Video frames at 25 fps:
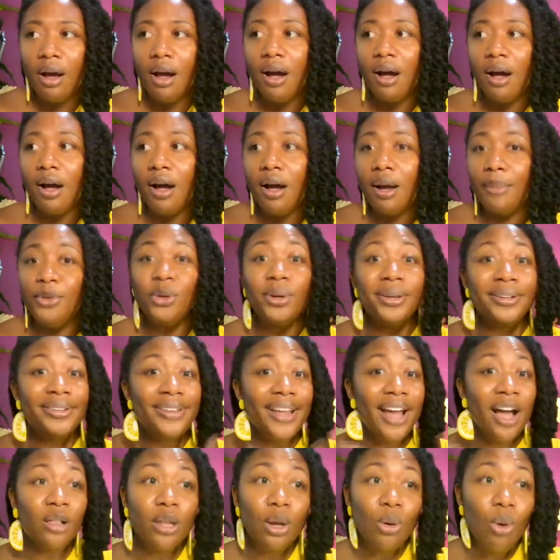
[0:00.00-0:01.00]
You can
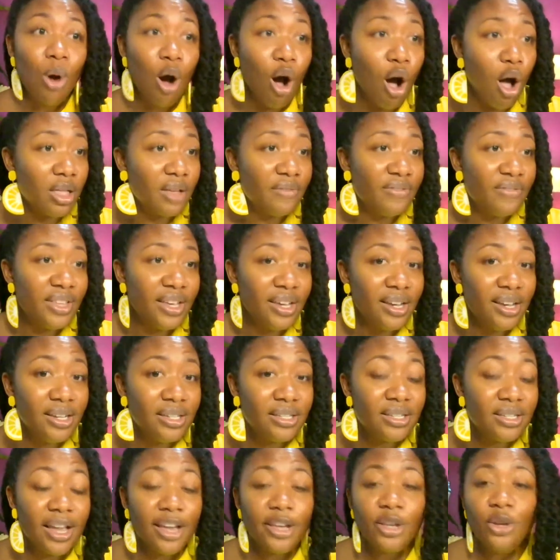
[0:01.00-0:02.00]
download all of
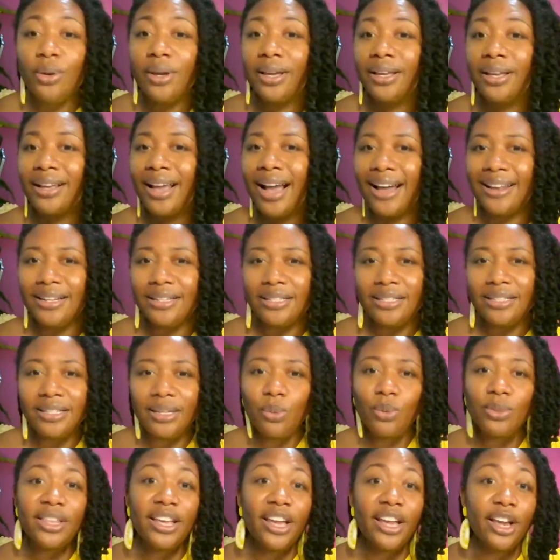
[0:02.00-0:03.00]
these and you can kind of
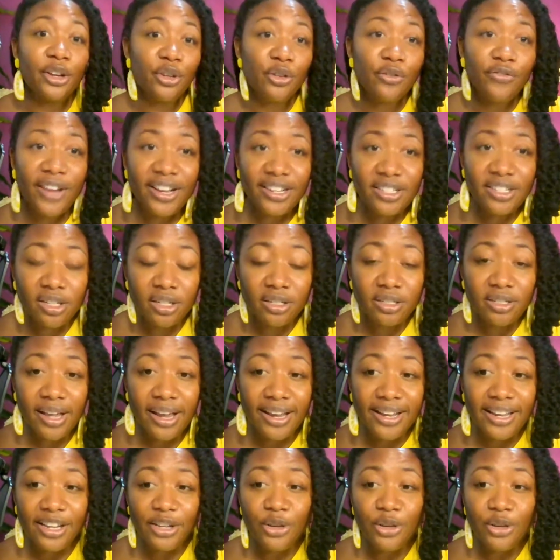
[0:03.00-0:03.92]
see what the interface looks like.